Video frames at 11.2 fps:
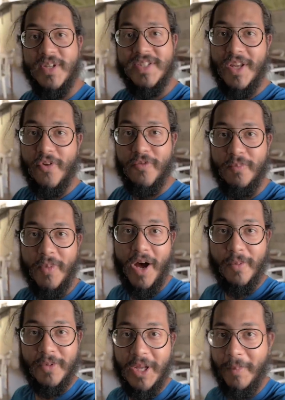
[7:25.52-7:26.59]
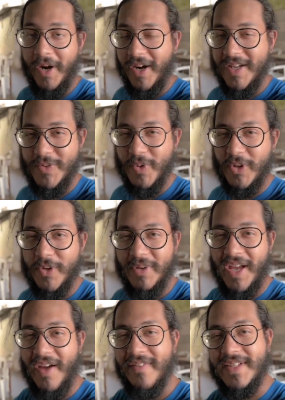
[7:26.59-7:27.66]
instead of Mahamri and Barazi, we're going to be
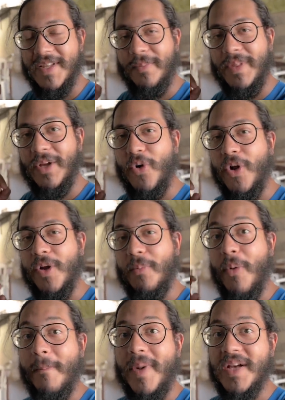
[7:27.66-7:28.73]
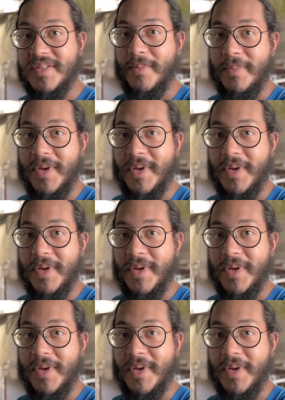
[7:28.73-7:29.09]
having something called Mombasa